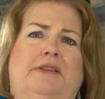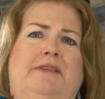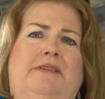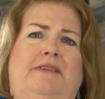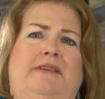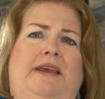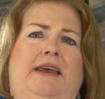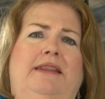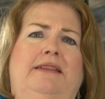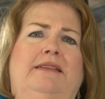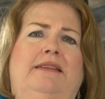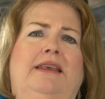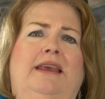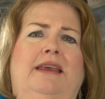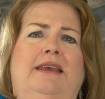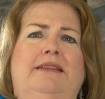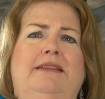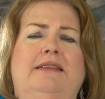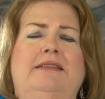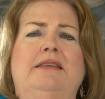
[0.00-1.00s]
said
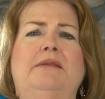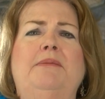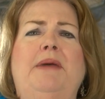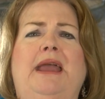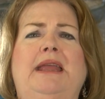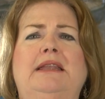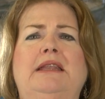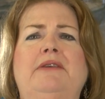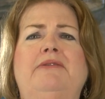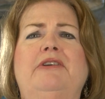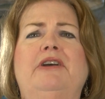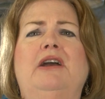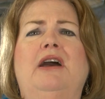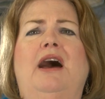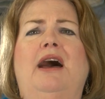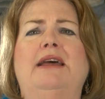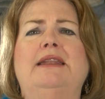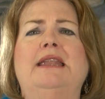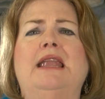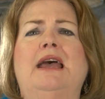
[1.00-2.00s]
that the
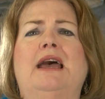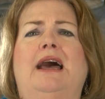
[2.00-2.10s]
Magnificat